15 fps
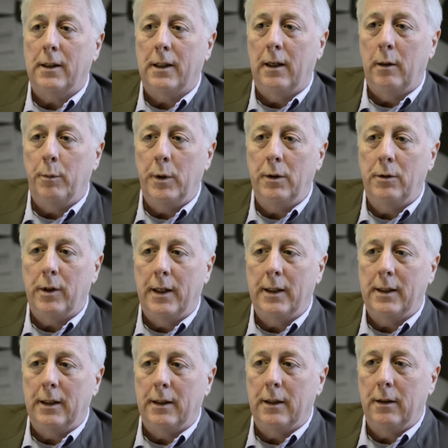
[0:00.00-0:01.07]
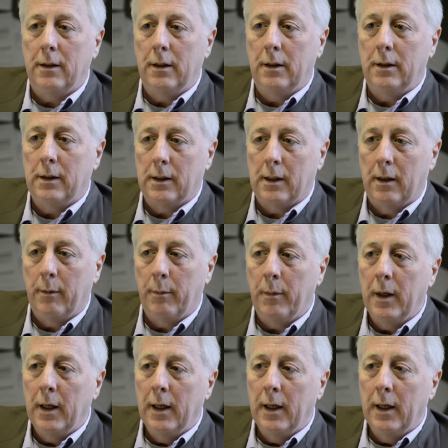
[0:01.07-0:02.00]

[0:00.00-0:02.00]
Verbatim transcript: that I'm interested in is um,